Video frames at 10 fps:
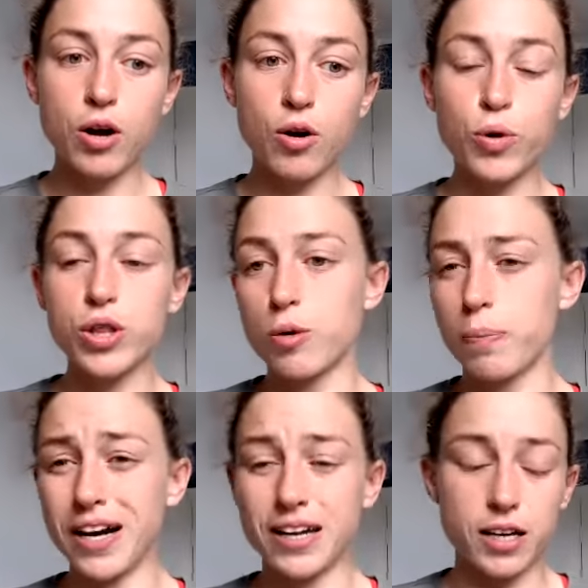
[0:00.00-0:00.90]
with your
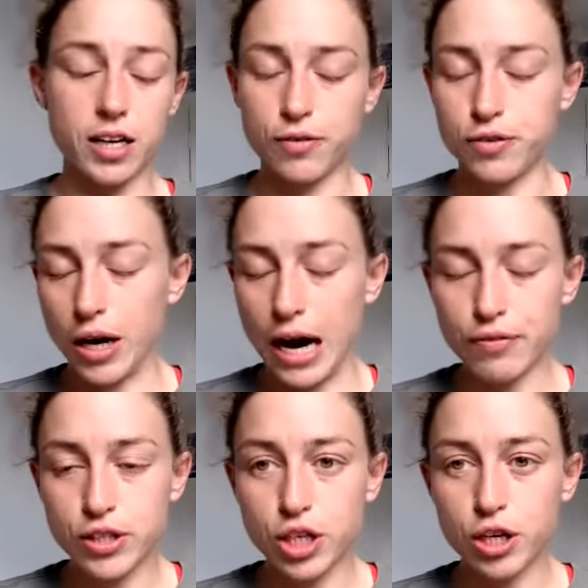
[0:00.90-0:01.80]
bike. If you
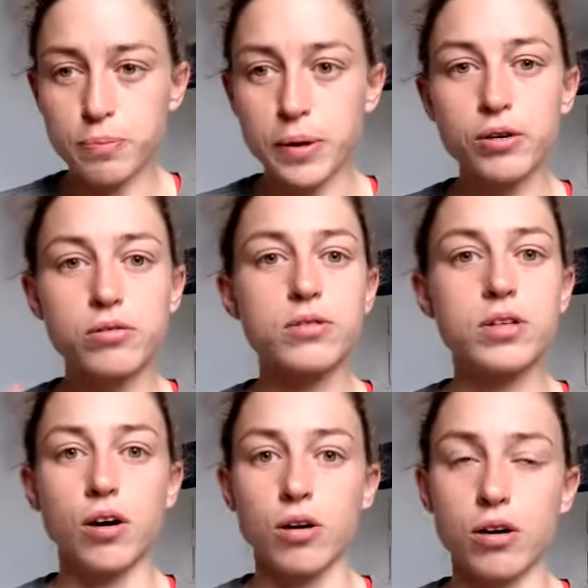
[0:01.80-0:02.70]
have a turbo
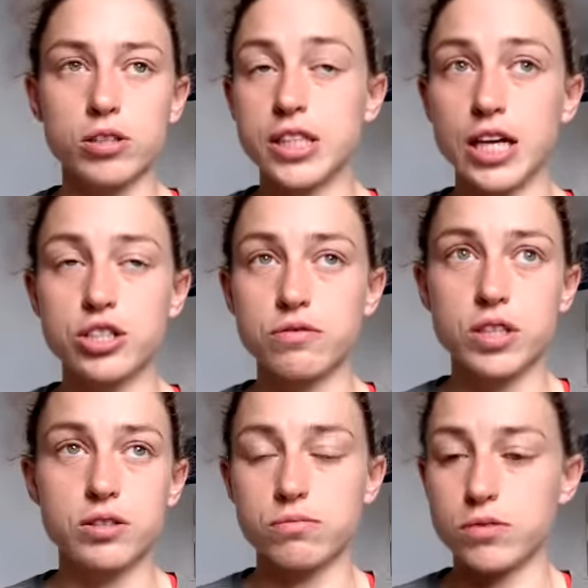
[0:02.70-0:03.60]
or
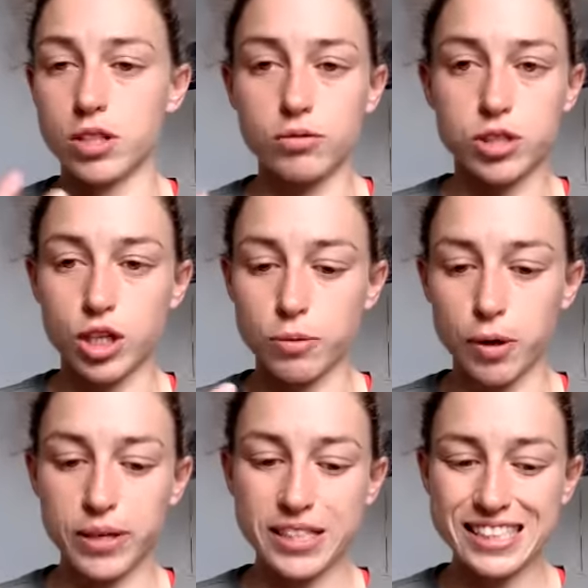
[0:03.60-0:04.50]
stationary,
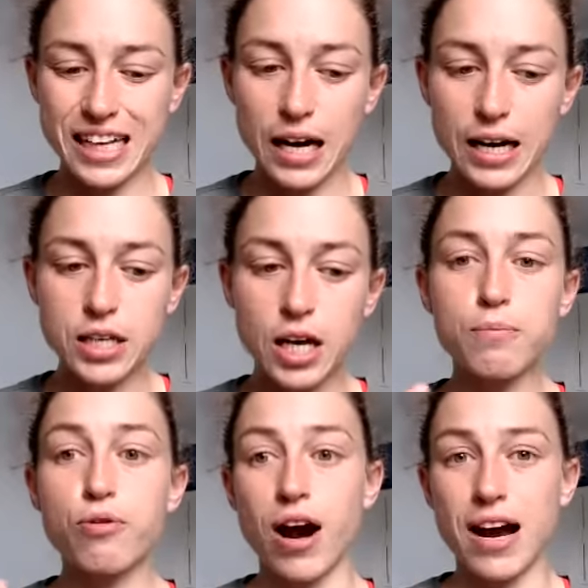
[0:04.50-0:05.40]
turbo inside,
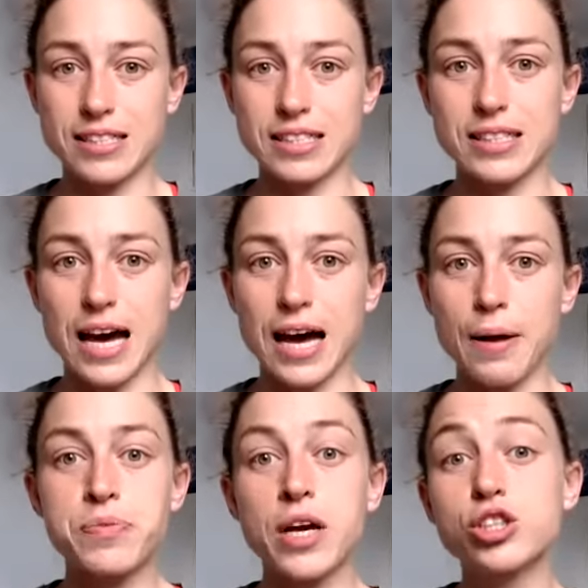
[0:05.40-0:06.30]
practice
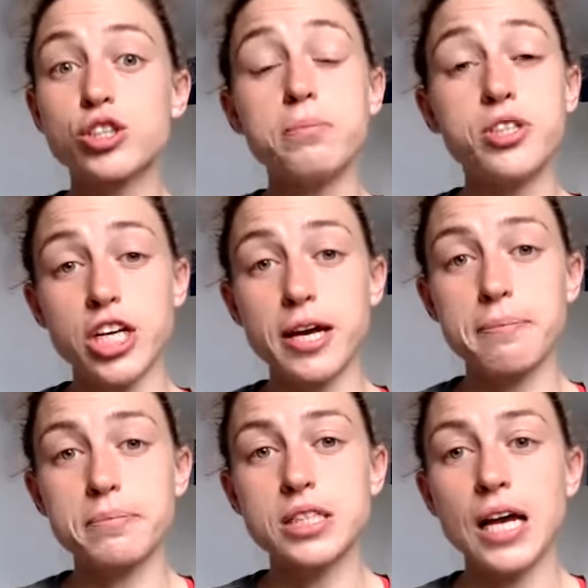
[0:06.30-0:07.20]
there. Some
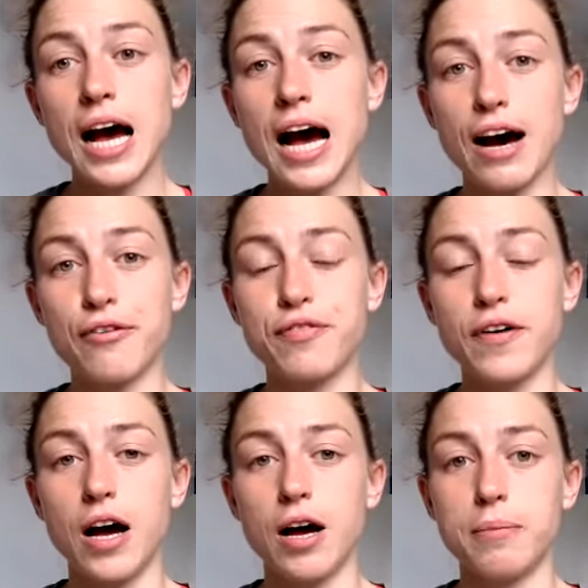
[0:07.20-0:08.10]
gyms have
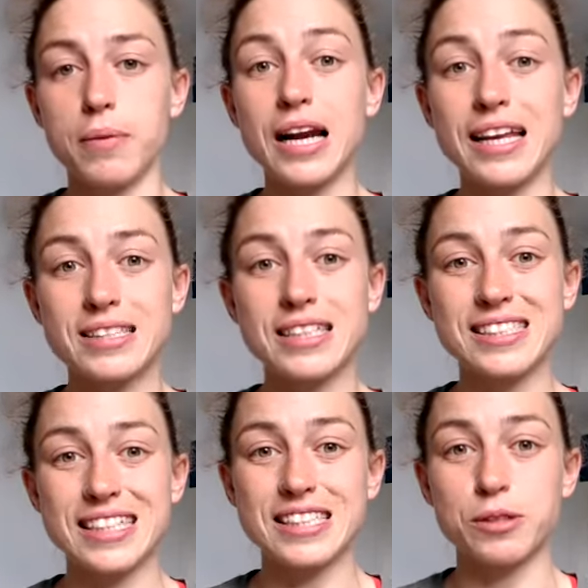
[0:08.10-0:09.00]
cleat
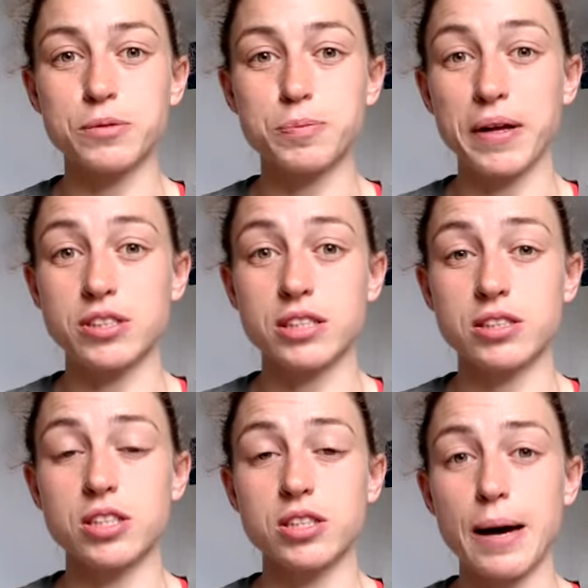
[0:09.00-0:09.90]
systems built
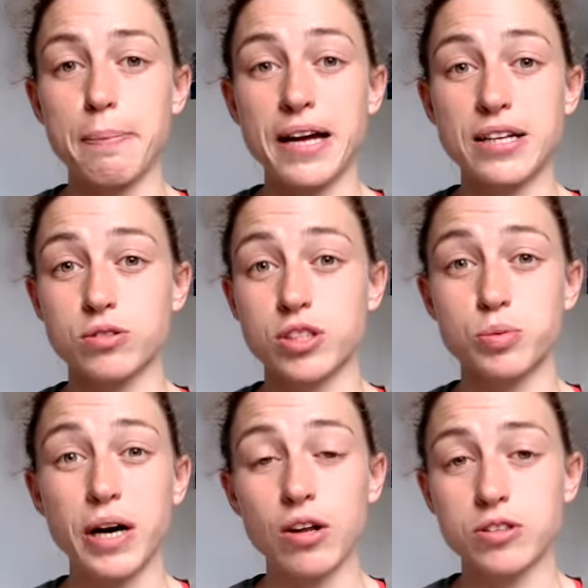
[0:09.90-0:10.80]
into their pedals as
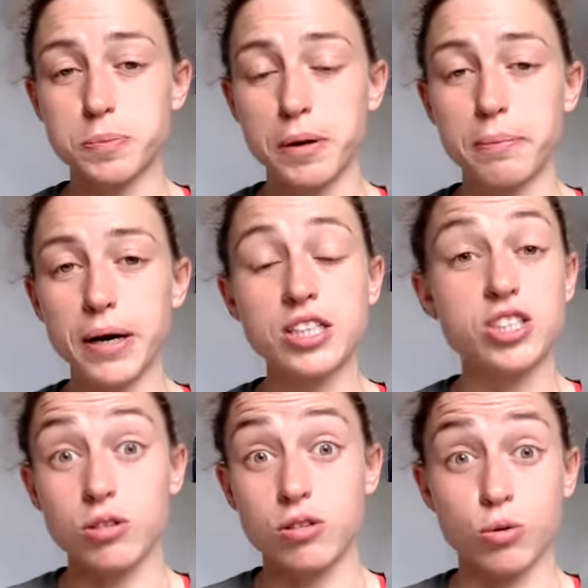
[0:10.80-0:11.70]
well on spin bikes,
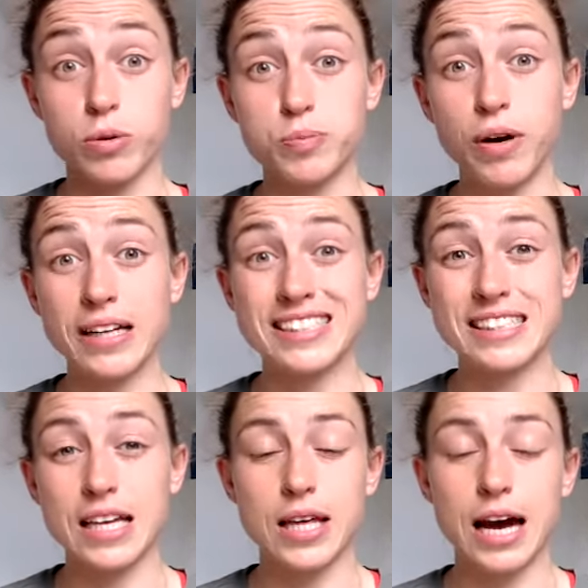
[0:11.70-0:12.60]
so you could always
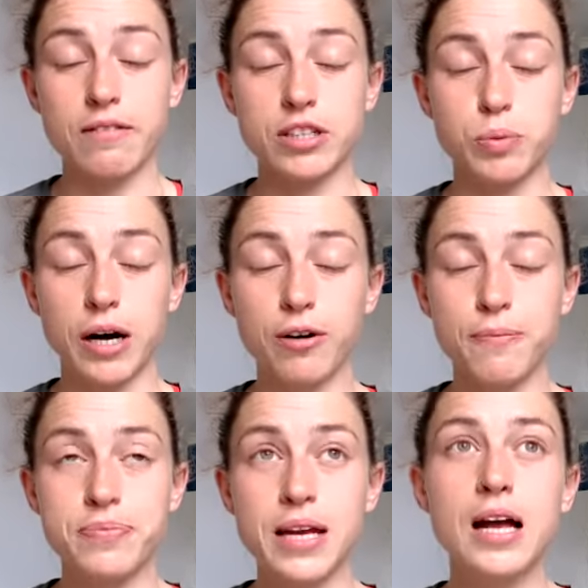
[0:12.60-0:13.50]
practice it there as well.